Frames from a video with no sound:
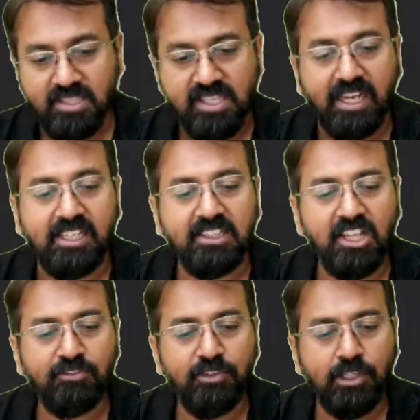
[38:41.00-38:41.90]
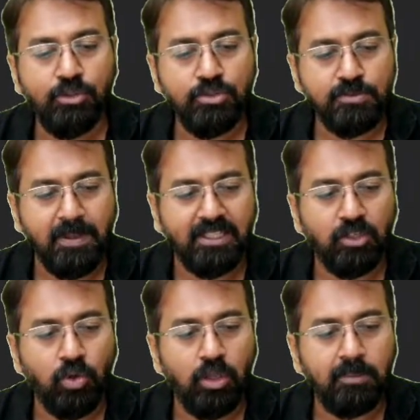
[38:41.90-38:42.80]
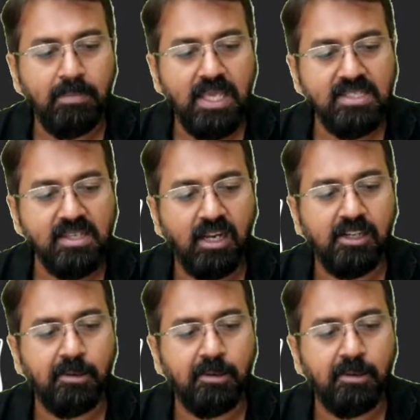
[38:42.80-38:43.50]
83, we'll use method called base 100